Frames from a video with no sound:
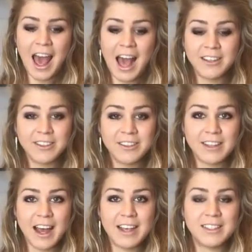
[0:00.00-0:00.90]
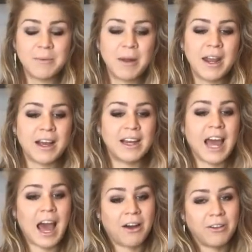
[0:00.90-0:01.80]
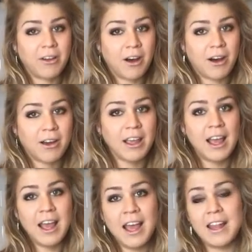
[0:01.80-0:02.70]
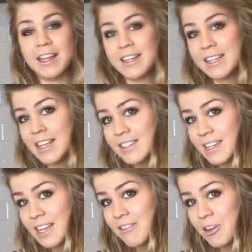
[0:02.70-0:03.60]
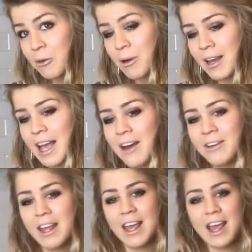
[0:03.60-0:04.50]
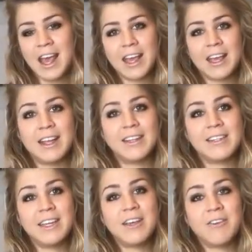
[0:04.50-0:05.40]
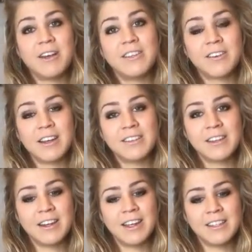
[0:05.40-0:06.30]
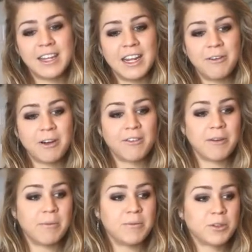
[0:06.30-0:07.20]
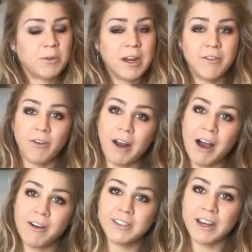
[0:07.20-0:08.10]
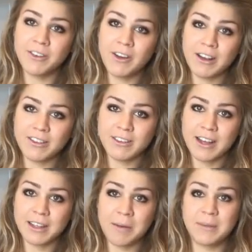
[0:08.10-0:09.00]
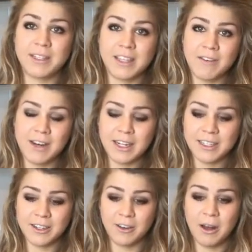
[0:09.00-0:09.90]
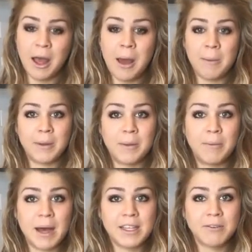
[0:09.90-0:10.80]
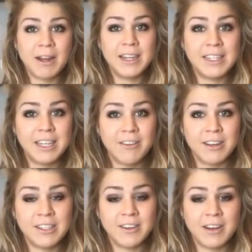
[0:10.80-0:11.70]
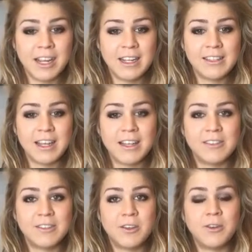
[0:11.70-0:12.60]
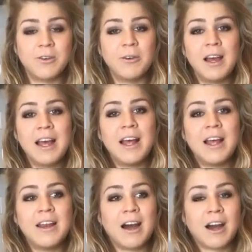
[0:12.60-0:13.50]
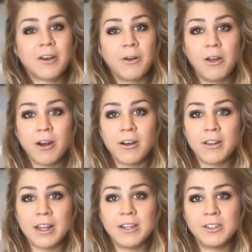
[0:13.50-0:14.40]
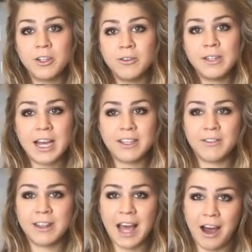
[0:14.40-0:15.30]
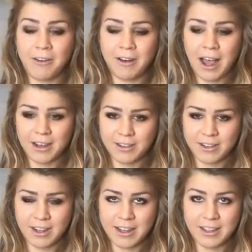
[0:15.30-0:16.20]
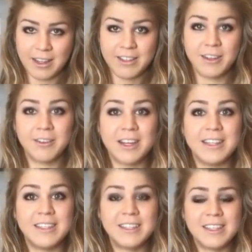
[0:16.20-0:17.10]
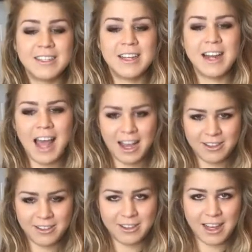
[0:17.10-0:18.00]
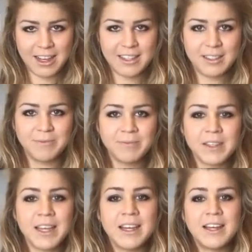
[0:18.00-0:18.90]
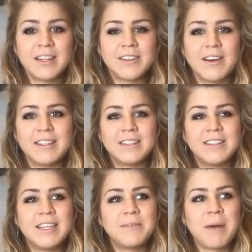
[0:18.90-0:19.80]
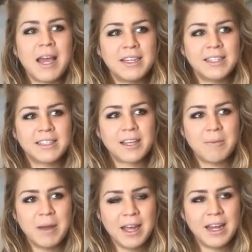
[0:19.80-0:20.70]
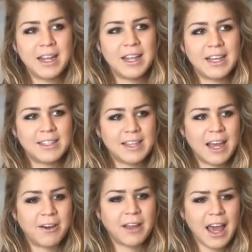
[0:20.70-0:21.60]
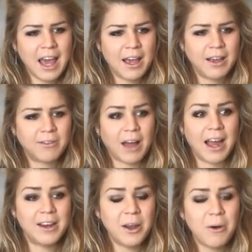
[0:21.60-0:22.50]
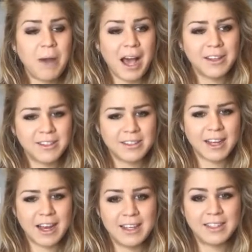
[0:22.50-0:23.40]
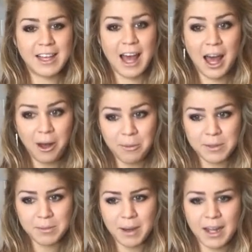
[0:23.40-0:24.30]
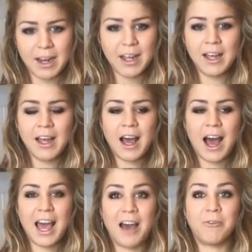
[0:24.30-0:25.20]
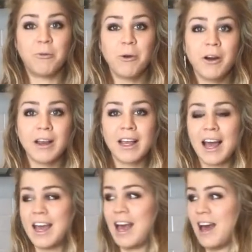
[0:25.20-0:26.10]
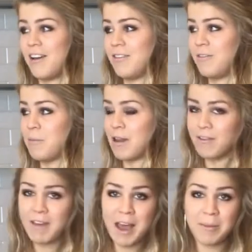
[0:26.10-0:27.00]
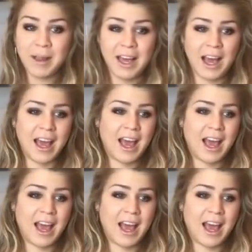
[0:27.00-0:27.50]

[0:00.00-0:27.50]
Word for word: Exercise, depending on how long and the intensity of your workout, it can decrease your insulin needs anywhere from 24 hours after you exercise up to 72. But the best way to decrease your needs is to not go longer than two days without exercising. So consistent exercise. So I, these patients come in and they say, okay, I know exercise helps, but I have work, I have my family, I